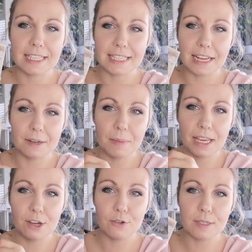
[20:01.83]
and start
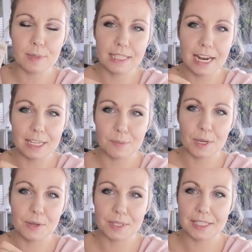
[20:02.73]
making Christmas cards,
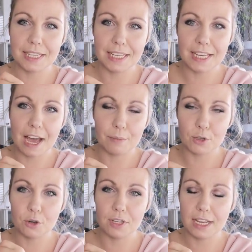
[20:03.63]
because I'm
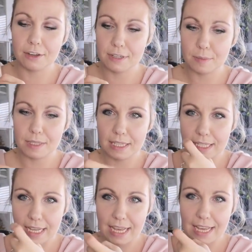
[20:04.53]
sure that Christmas
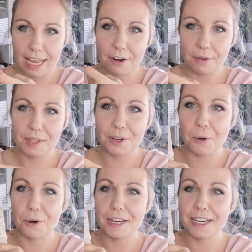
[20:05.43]
is around the
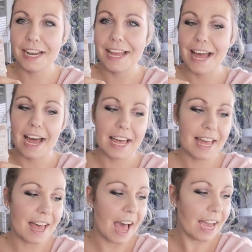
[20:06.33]
corner.
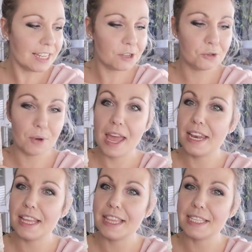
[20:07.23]
I didn't do
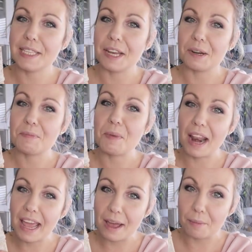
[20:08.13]
any this year, but
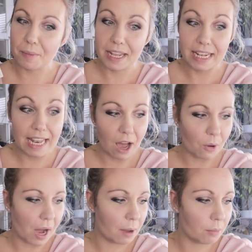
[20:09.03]
I am
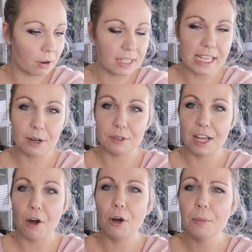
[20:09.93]
now. I brought down
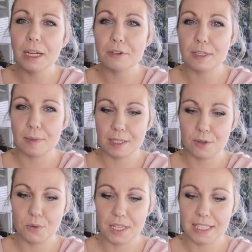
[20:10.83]
all my Christmas
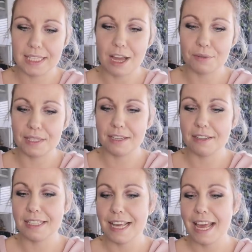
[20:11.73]
goodies
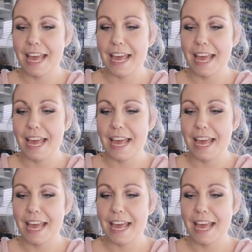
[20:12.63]
downstairs,